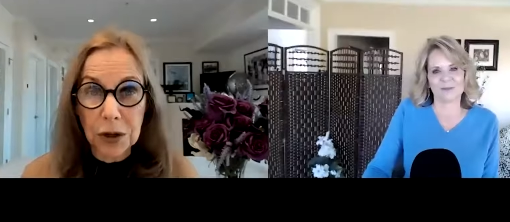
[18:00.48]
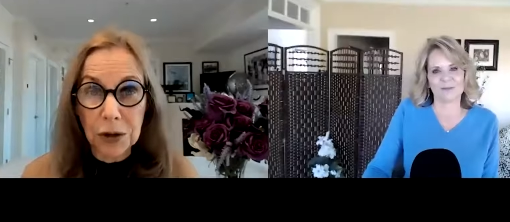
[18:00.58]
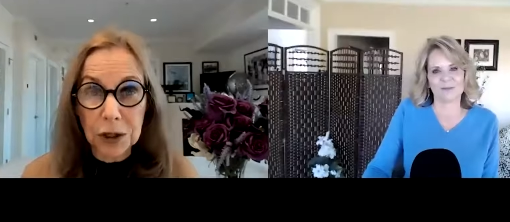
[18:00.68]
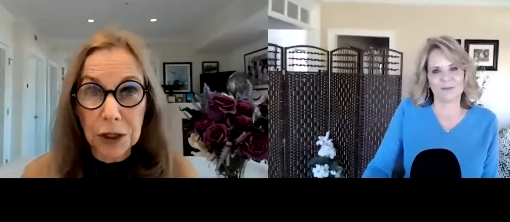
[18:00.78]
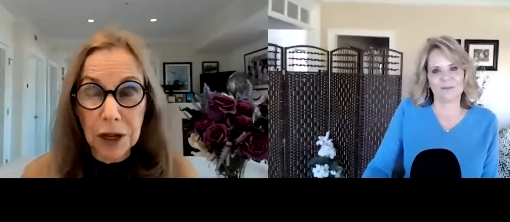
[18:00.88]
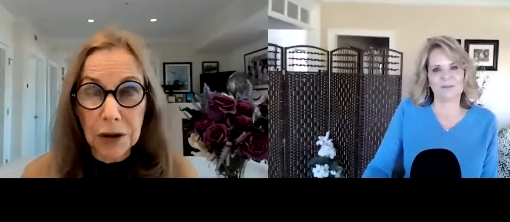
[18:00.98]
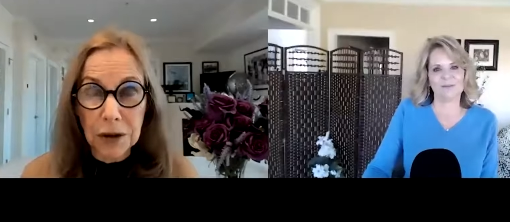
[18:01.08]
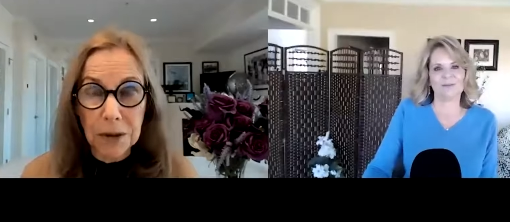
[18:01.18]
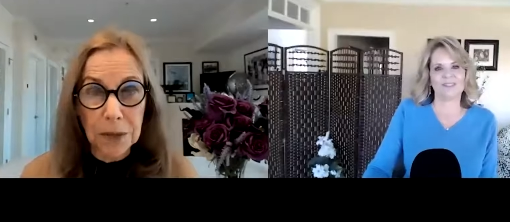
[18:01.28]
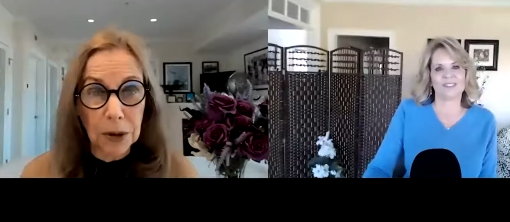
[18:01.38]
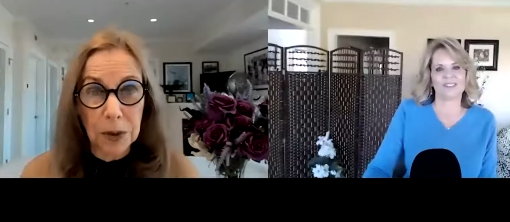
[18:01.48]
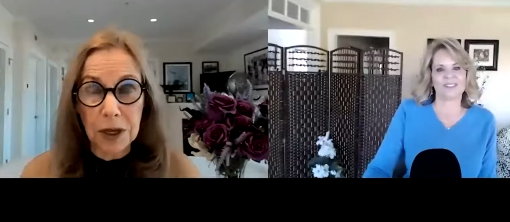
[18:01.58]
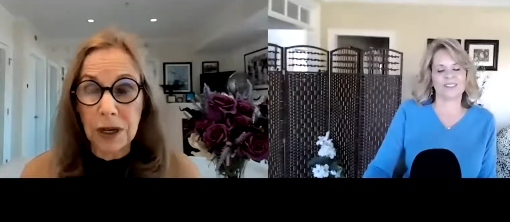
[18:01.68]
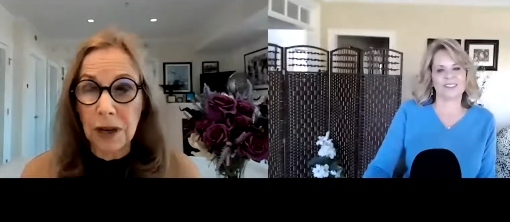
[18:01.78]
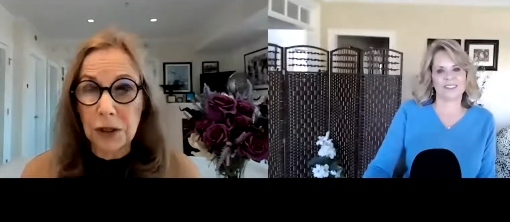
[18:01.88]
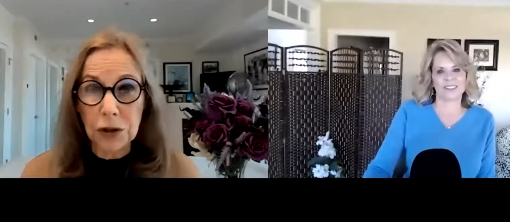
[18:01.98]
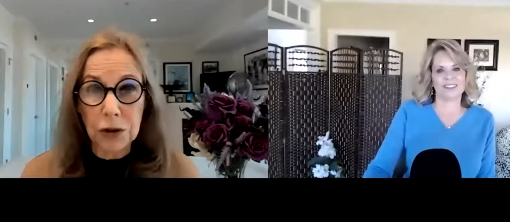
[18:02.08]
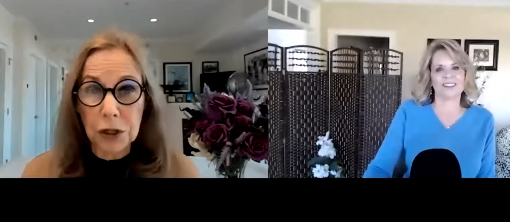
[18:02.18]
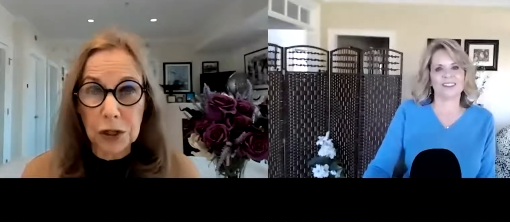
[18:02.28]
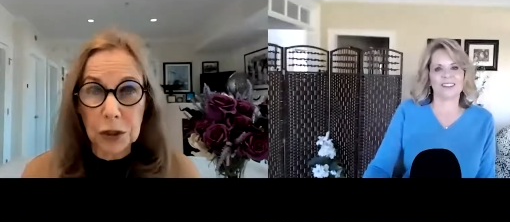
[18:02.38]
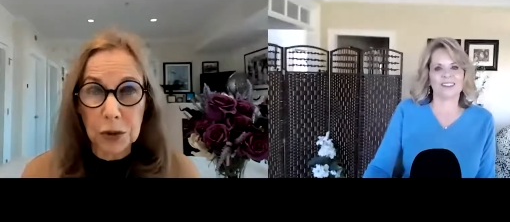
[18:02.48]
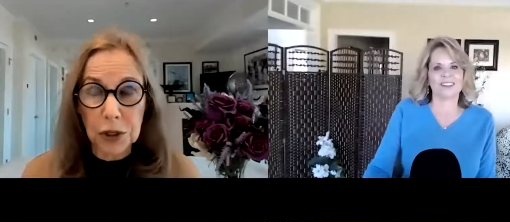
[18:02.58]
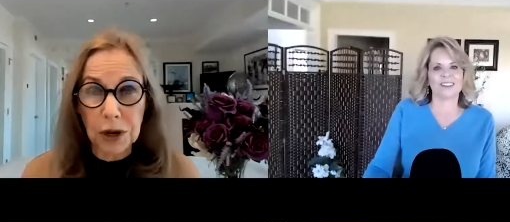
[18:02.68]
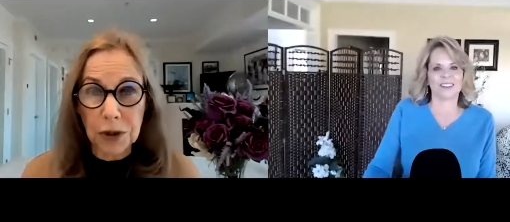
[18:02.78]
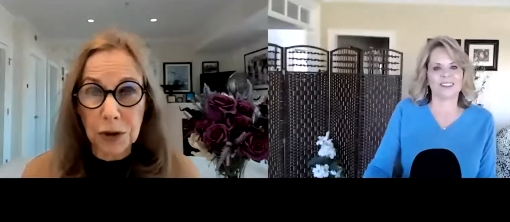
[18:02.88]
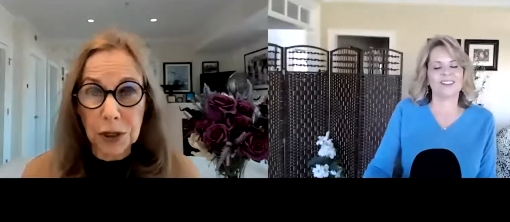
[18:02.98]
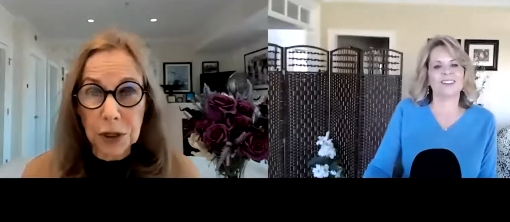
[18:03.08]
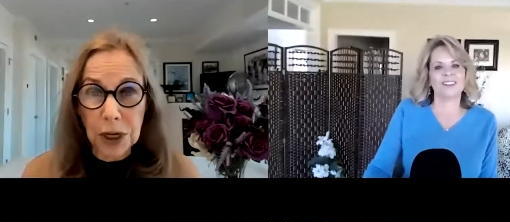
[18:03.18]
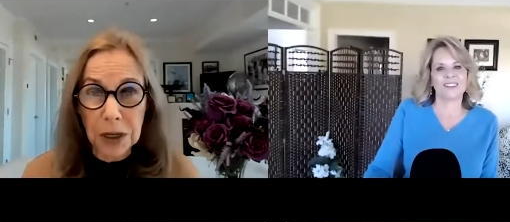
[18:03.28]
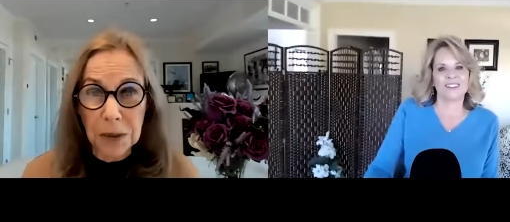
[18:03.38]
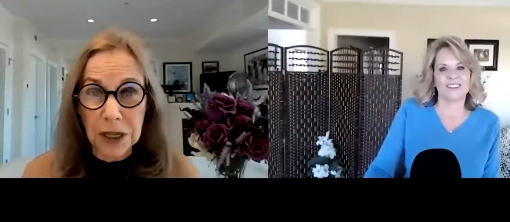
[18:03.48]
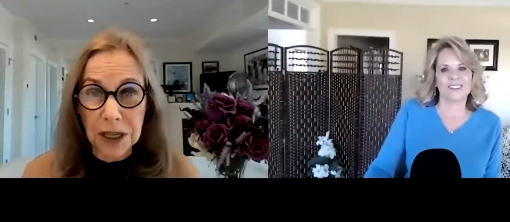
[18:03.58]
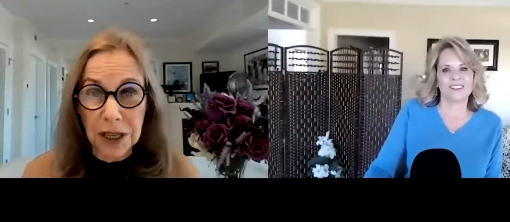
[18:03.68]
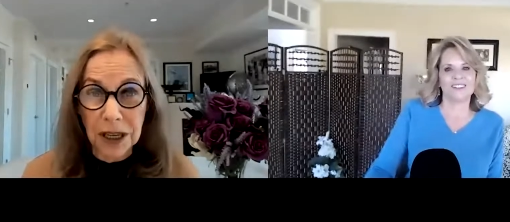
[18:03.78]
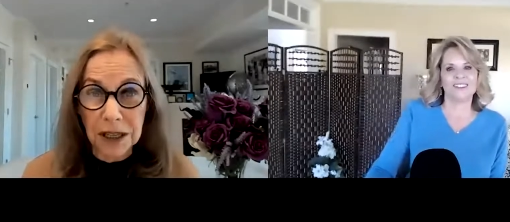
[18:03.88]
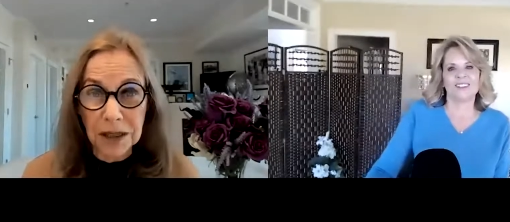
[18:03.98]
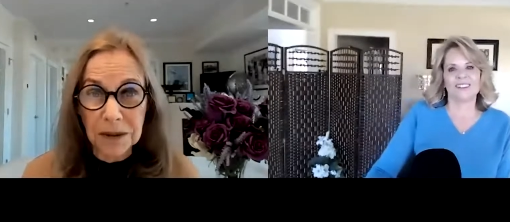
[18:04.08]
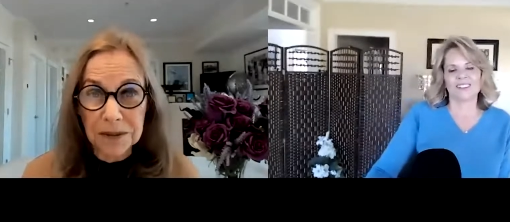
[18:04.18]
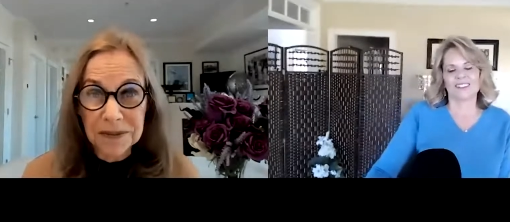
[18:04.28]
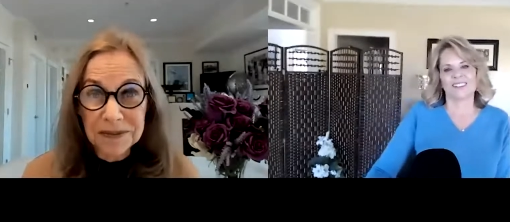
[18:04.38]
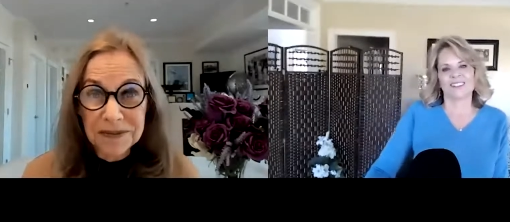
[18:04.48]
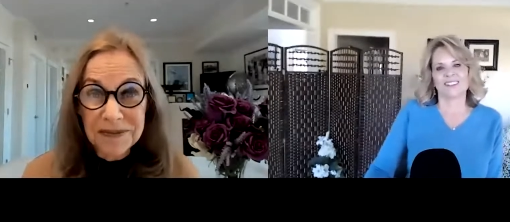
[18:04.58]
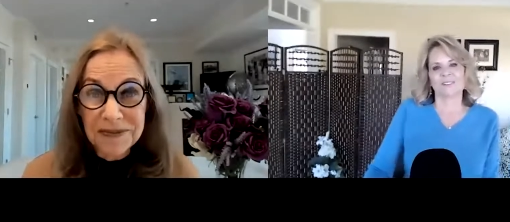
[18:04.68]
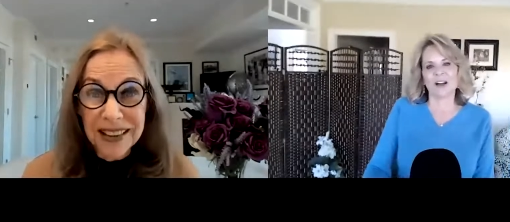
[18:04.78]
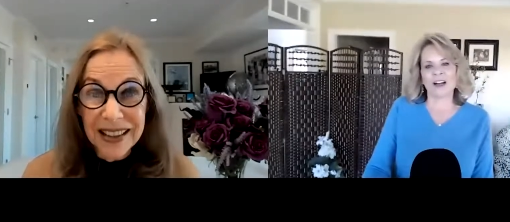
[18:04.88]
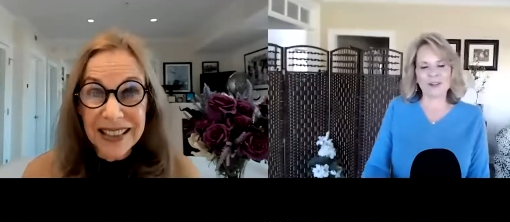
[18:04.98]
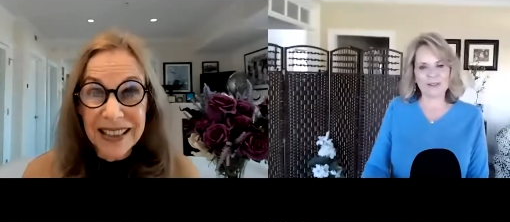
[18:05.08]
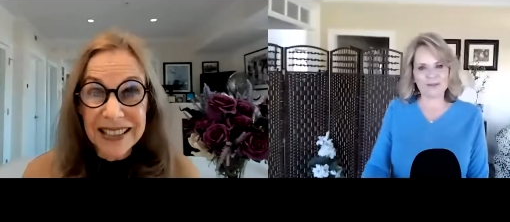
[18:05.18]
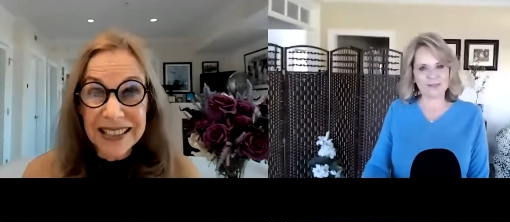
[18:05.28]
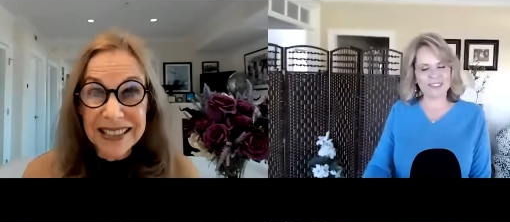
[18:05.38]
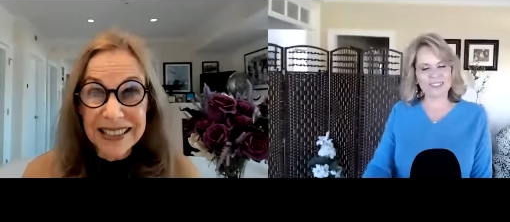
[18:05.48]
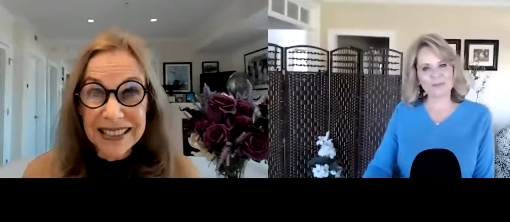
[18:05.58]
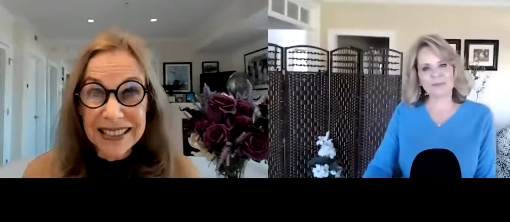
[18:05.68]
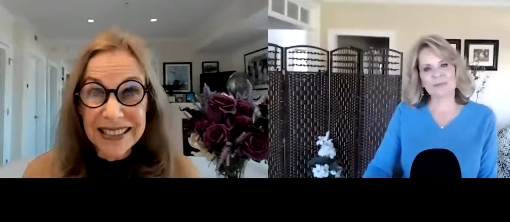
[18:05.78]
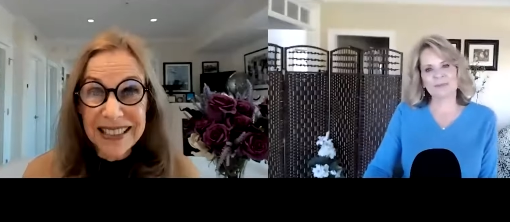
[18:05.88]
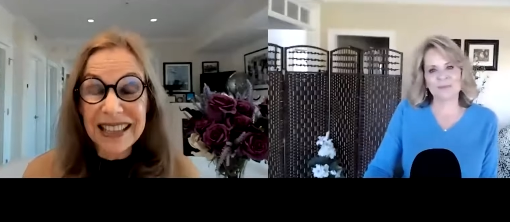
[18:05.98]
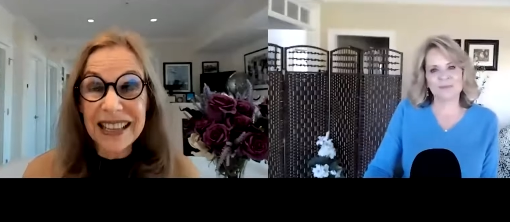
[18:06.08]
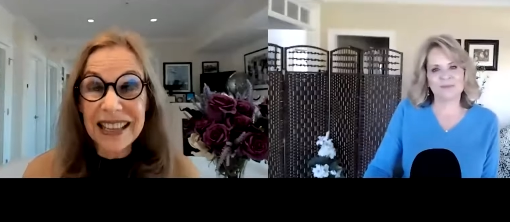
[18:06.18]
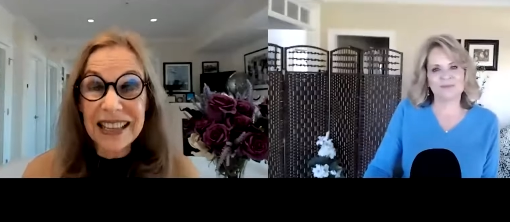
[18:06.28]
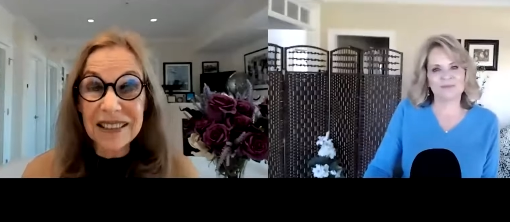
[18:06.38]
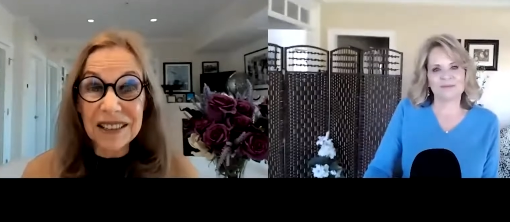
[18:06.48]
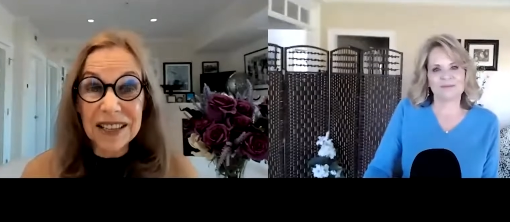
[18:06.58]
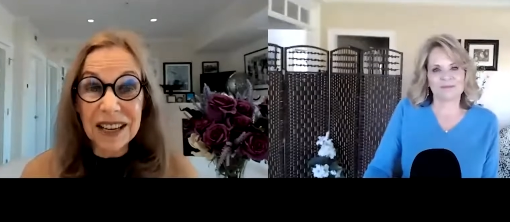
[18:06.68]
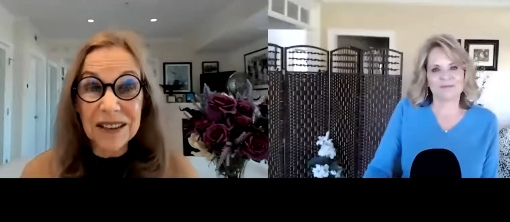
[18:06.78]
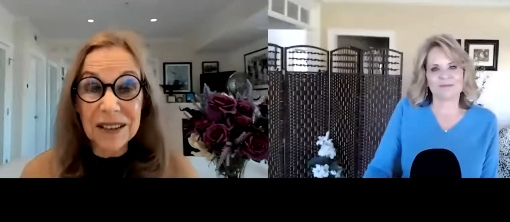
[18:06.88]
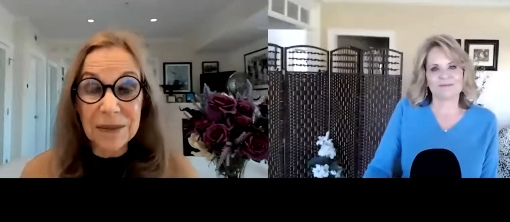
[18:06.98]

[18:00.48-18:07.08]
Speaker 1: alone, but we didn't have a choice because we'd never trust anybody again. Wow. And then yeah. he looked down at